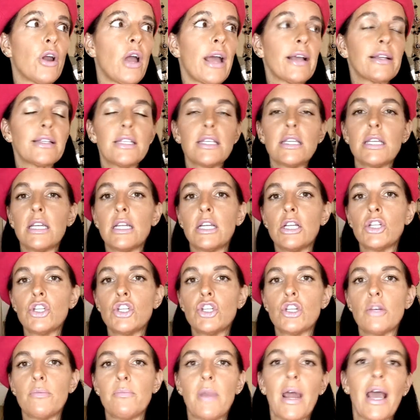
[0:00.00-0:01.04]
excellent in
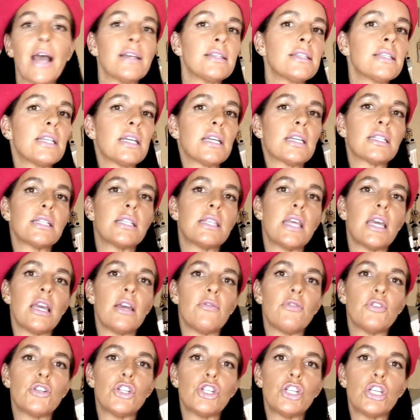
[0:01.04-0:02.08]
gymnastics,
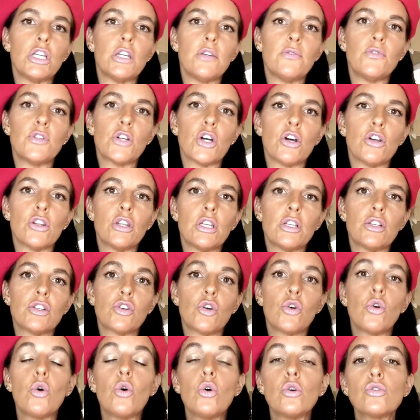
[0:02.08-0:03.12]
they've achieved all these
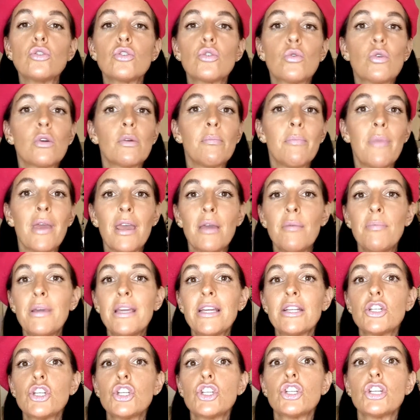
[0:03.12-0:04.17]
goals, or maybe
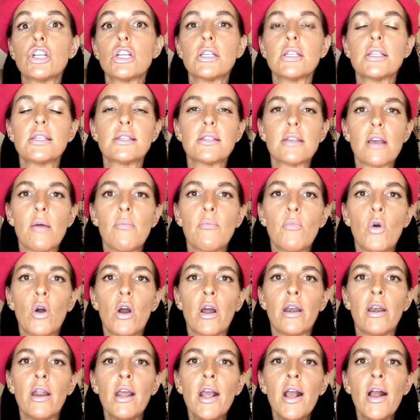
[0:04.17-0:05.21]
it's just
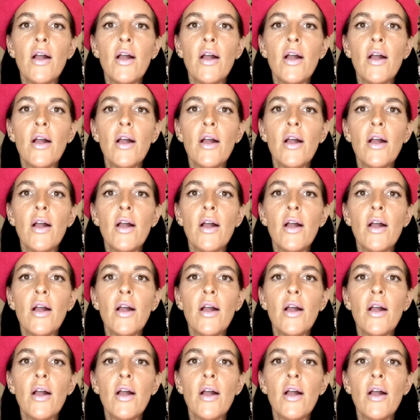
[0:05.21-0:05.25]
someone